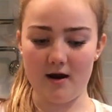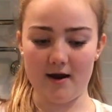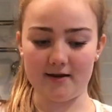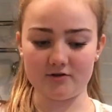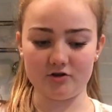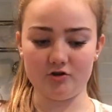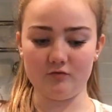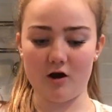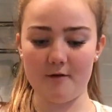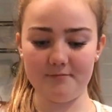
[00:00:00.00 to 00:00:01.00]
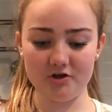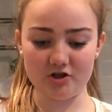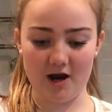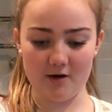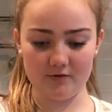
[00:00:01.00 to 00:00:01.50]
and do not be
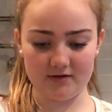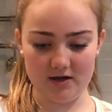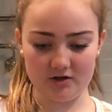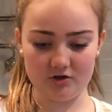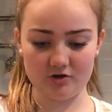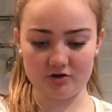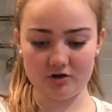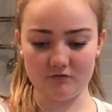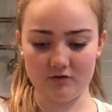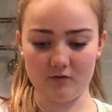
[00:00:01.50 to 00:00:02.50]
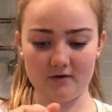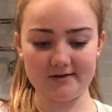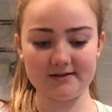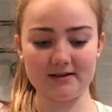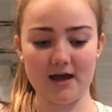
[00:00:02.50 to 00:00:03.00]
shy with this. You're just going to really want
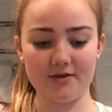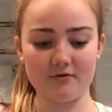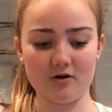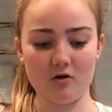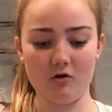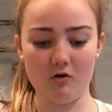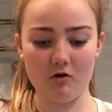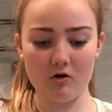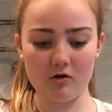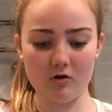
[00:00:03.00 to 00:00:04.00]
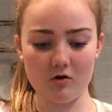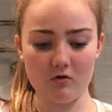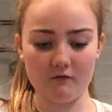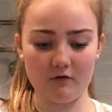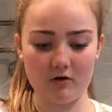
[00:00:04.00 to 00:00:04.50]
to slather it all
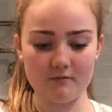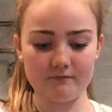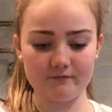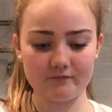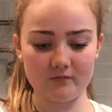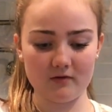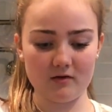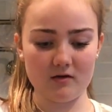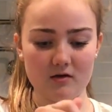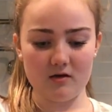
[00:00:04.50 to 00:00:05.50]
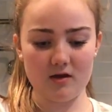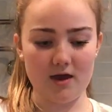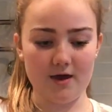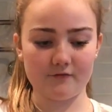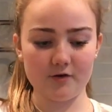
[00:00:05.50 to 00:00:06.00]
over
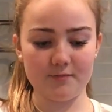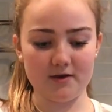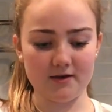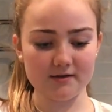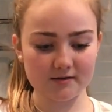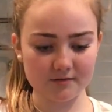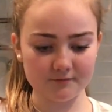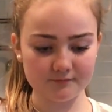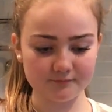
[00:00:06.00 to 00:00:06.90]
every piece.